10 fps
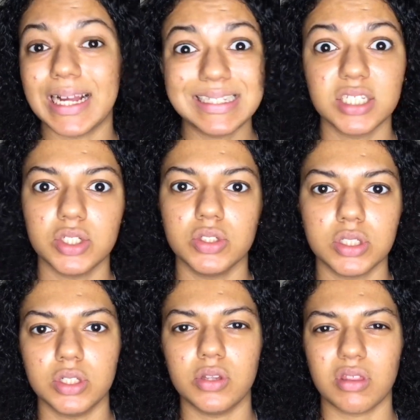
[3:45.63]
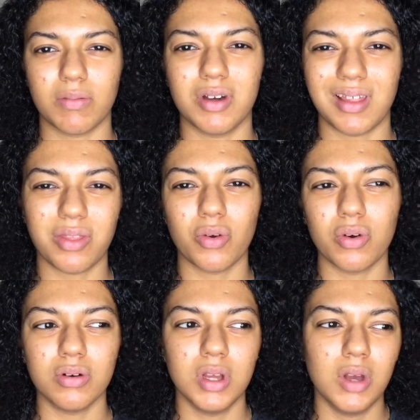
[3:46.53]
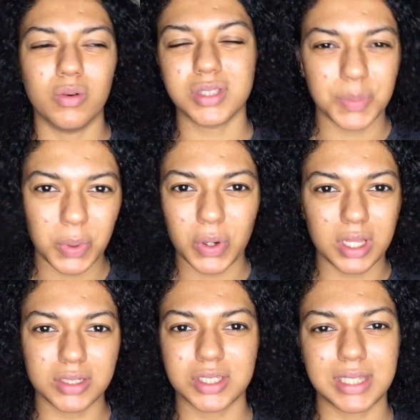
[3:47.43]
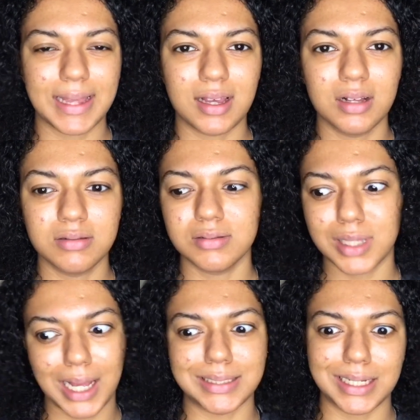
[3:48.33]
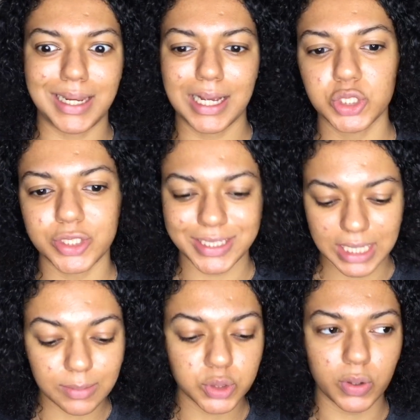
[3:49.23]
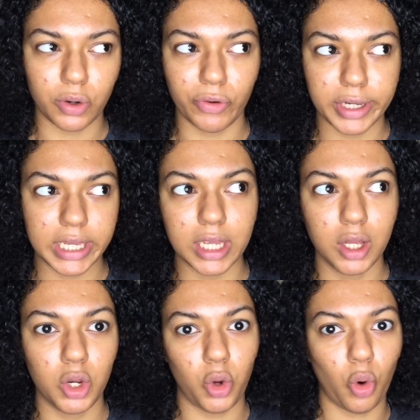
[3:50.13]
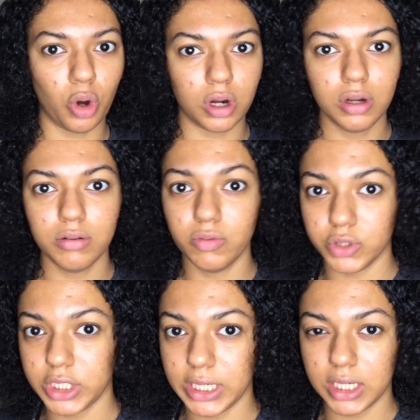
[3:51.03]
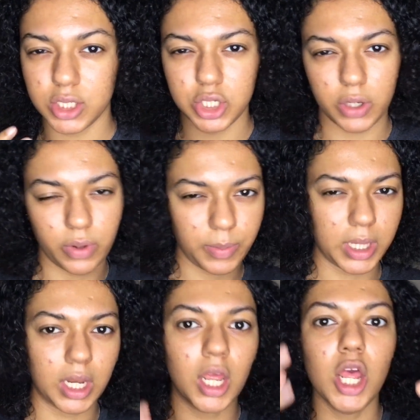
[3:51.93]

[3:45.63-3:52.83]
I didn't used to do this because I thought, what's the point? It's just like adding an extra step to an already long routine. Do you know what I mean?